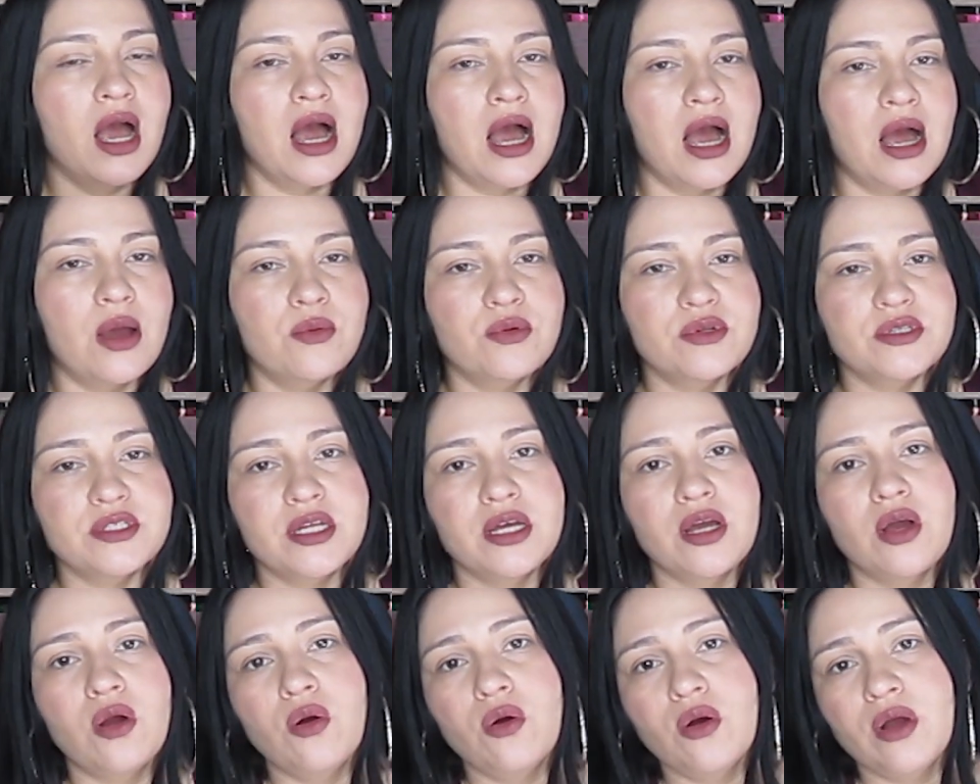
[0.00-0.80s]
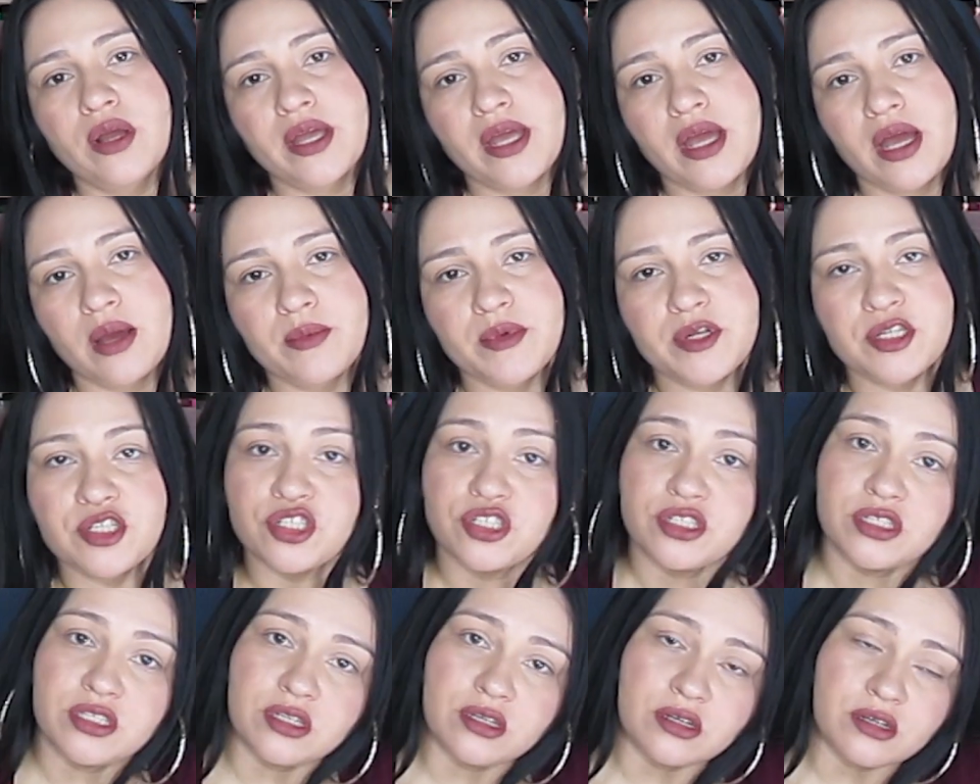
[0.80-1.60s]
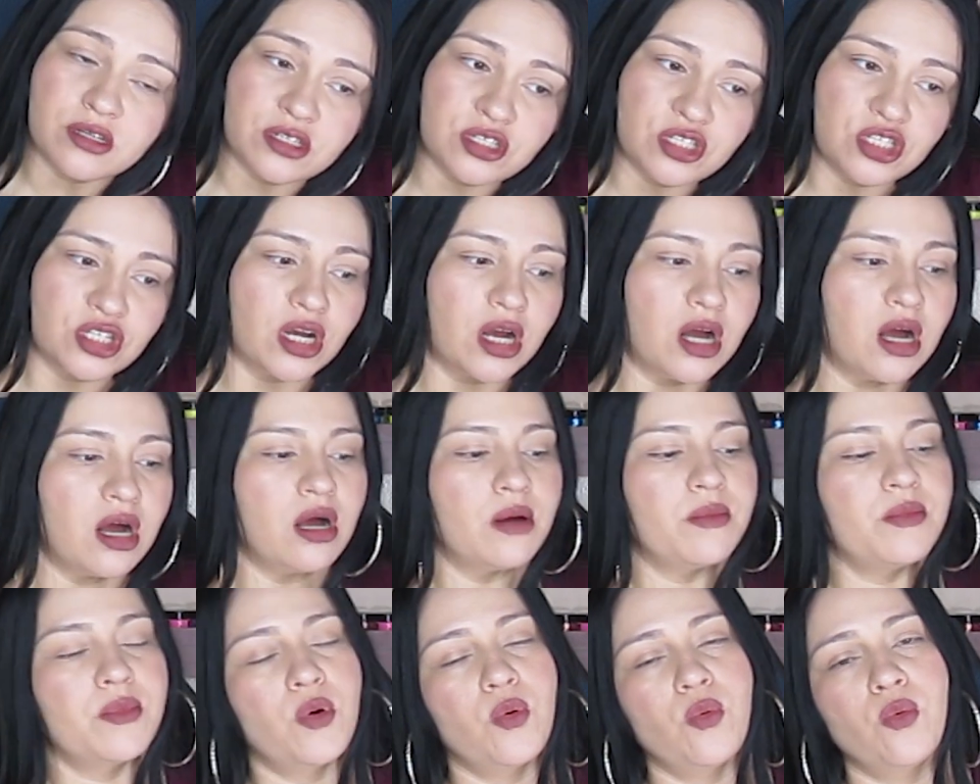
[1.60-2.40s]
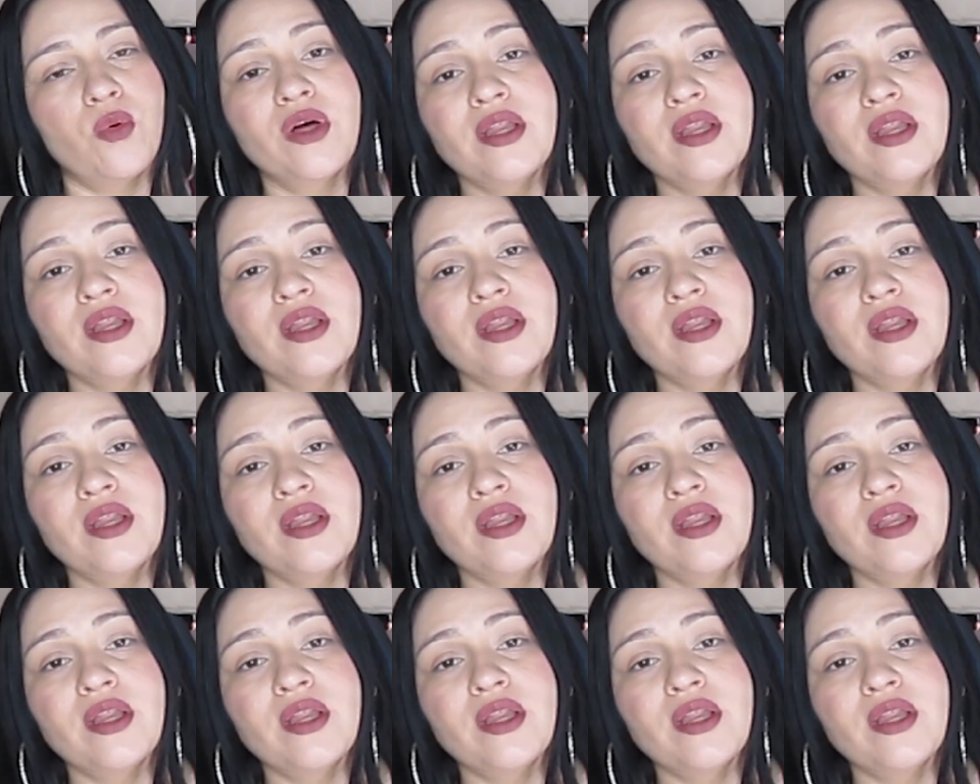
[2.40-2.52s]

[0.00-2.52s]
I would say, oh yeah, I'm interested in a job.